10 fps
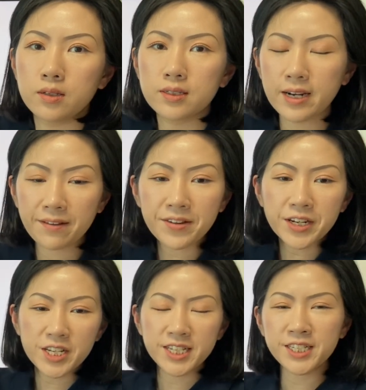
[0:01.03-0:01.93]
Good
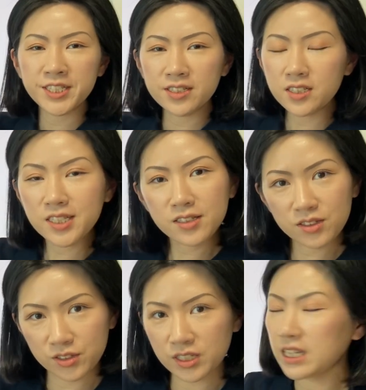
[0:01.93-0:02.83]
afternoon.
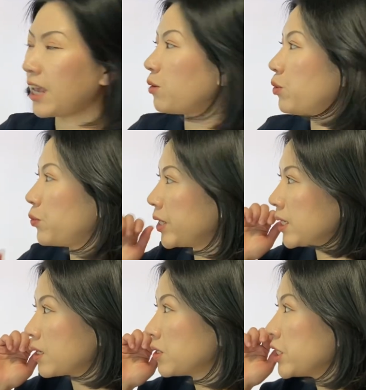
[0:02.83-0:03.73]
Today we will
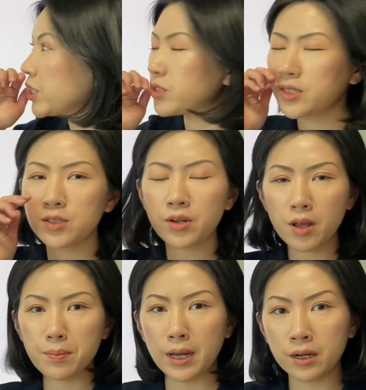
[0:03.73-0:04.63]
continue to study
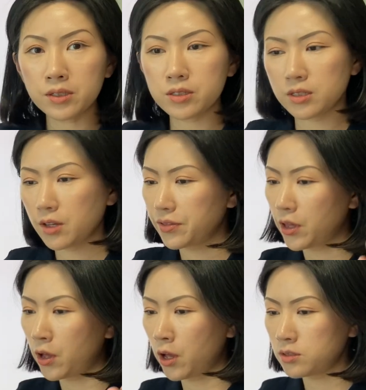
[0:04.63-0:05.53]
about
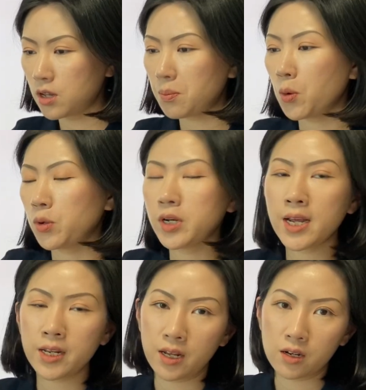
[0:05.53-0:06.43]
the
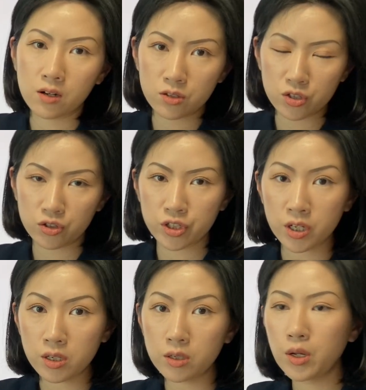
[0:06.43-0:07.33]
subordinating
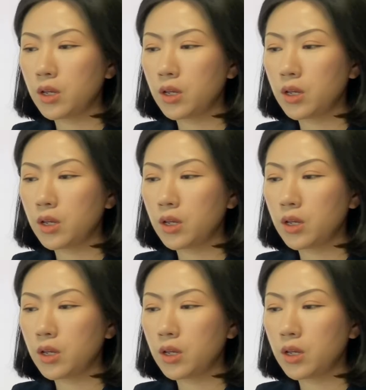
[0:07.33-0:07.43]
conjunction,